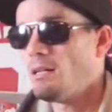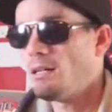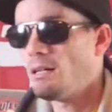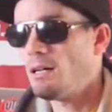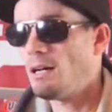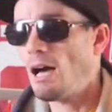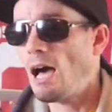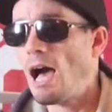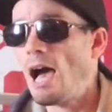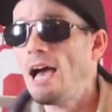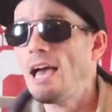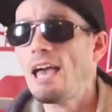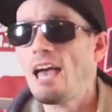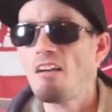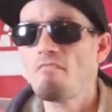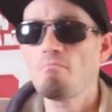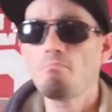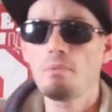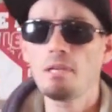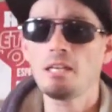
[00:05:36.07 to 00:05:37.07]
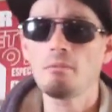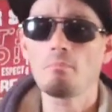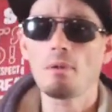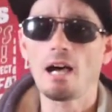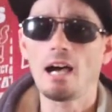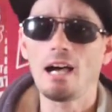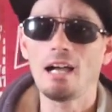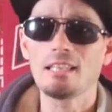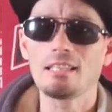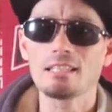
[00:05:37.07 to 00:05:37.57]
I have been
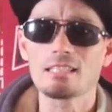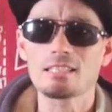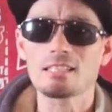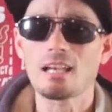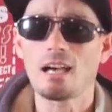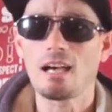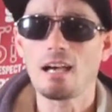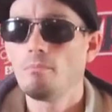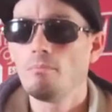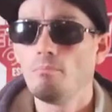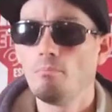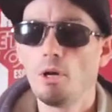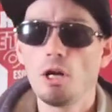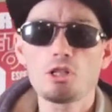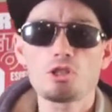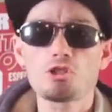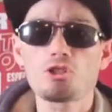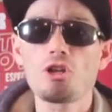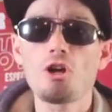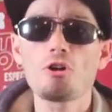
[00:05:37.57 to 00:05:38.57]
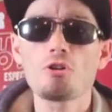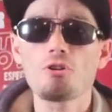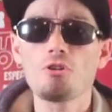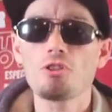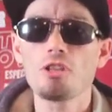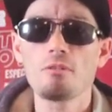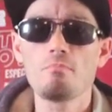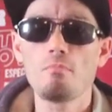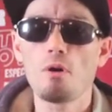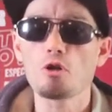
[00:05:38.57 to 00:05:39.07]
behind this guy much longer
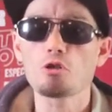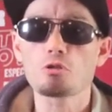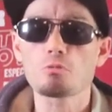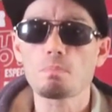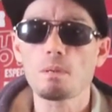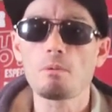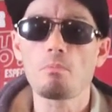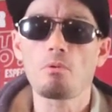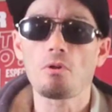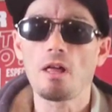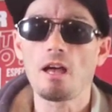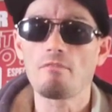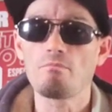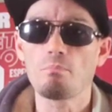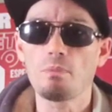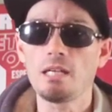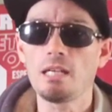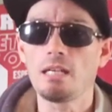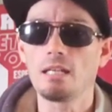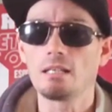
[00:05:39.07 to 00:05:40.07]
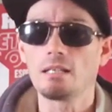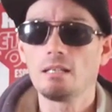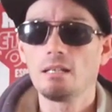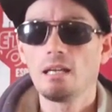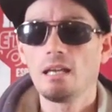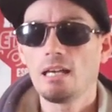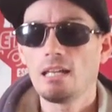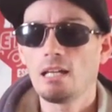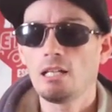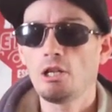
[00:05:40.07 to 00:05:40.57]
than most people have been.
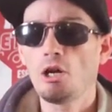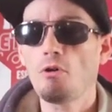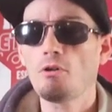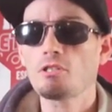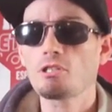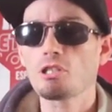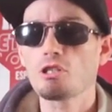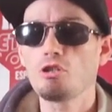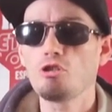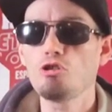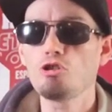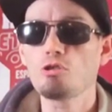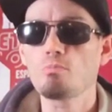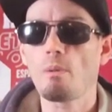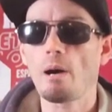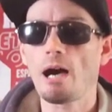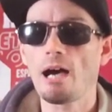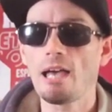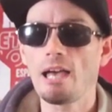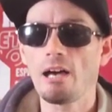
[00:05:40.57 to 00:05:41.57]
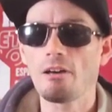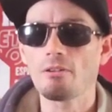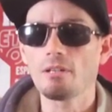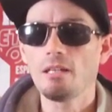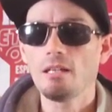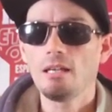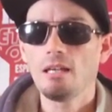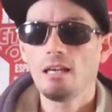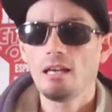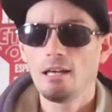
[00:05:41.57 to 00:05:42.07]
And I know it's a huge buyout,
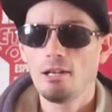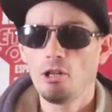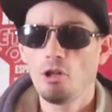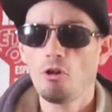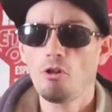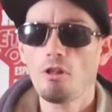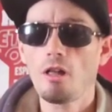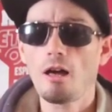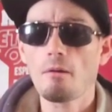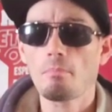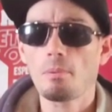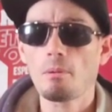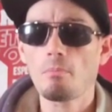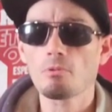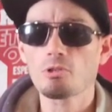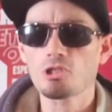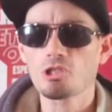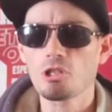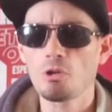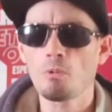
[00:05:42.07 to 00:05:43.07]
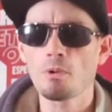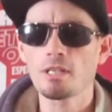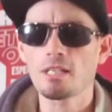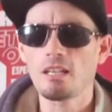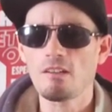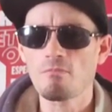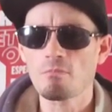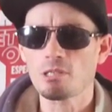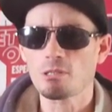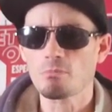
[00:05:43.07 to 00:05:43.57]
and I know a lot of people still want to
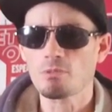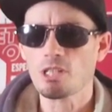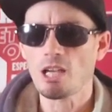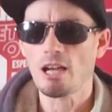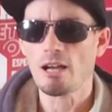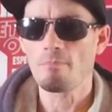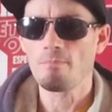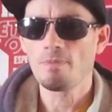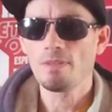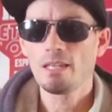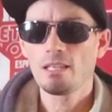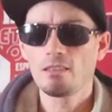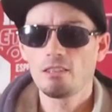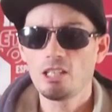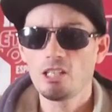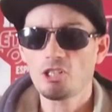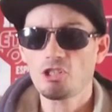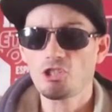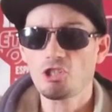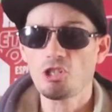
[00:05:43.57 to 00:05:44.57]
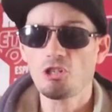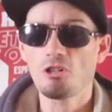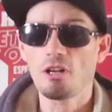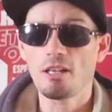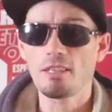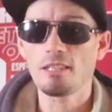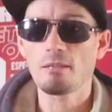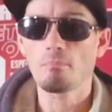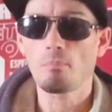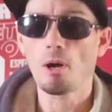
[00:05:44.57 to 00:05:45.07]
give him some time this year
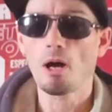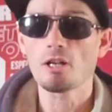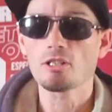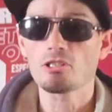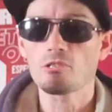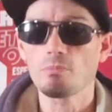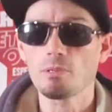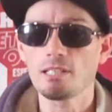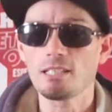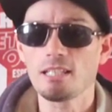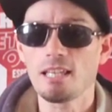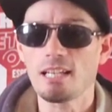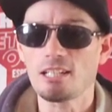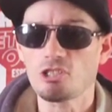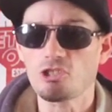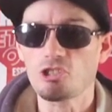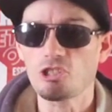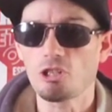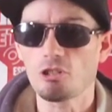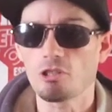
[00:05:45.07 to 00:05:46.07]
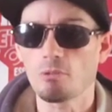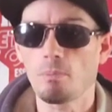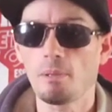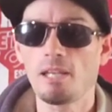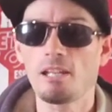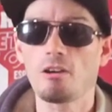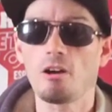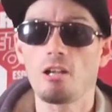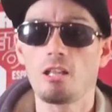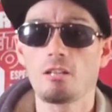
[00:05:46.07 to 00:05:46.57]
and then possibly next year,
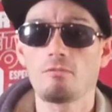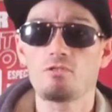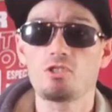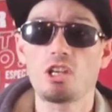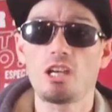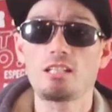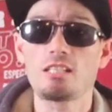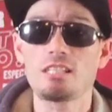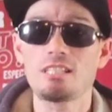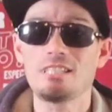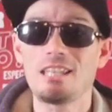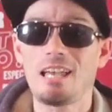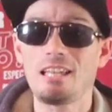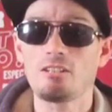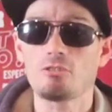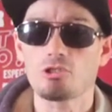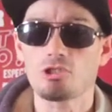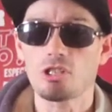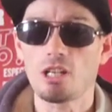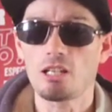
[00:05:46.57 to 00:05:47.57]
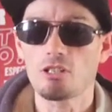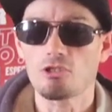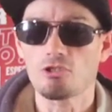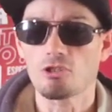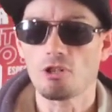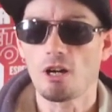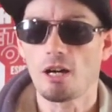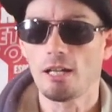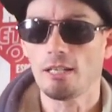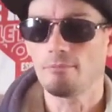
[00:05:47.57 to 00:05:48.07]
depending on if JT Daniels stays or
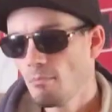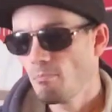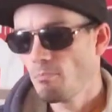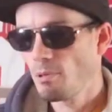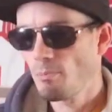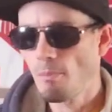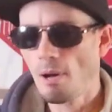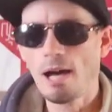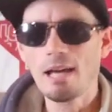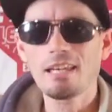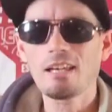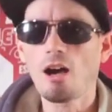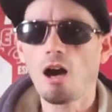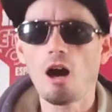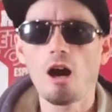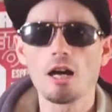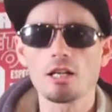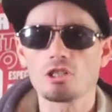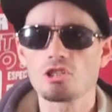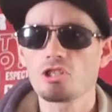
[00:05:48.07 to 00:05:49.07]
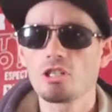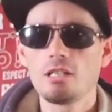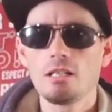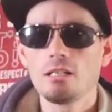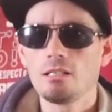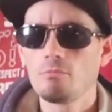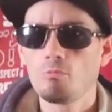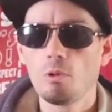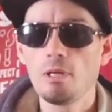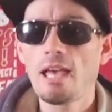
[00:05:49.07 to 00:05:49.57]
not. But my gosh,
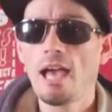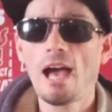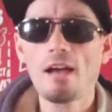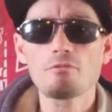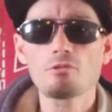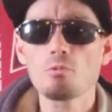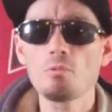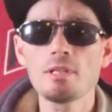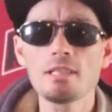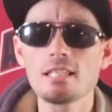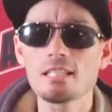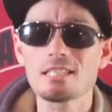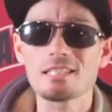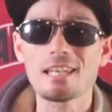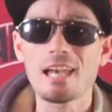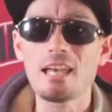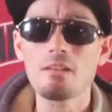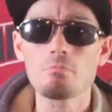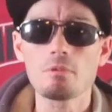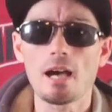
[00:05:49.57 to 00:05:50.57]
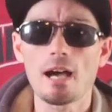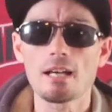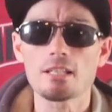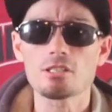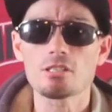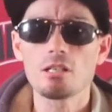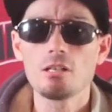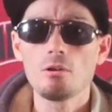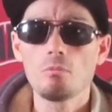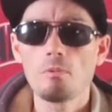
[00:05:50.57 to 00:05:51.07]
we have to win this game, guys.
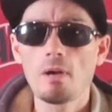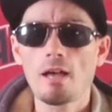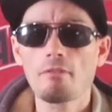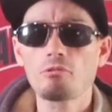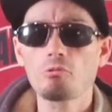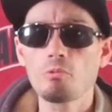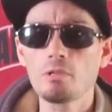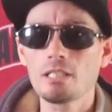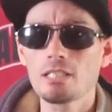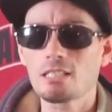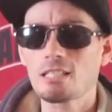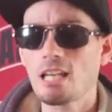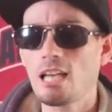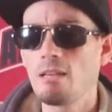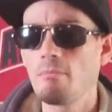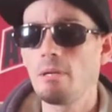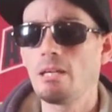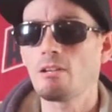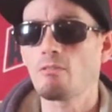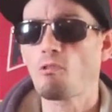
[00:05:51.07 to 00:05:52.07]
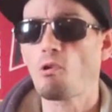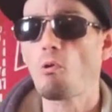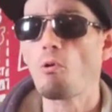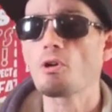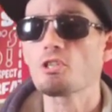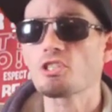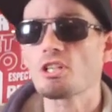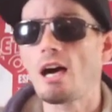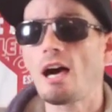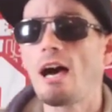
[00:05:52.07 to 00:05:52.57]
We have to win this game. And of
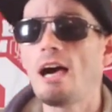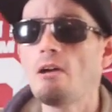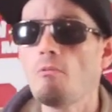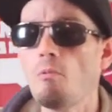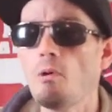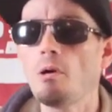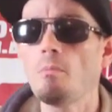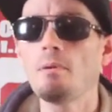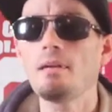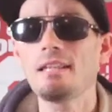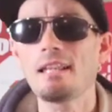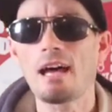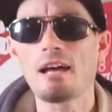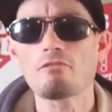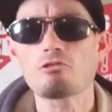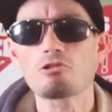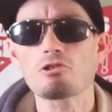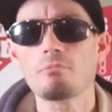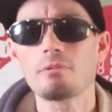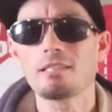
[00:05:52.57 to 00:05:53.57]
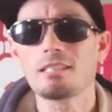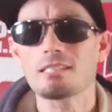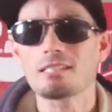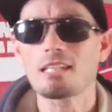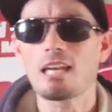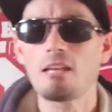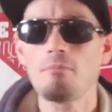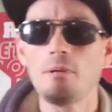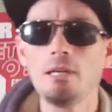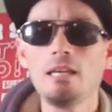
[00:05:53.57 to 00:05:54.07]
course, I will be live streaming this
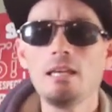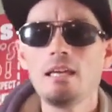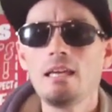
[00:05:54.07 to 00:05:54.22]
game.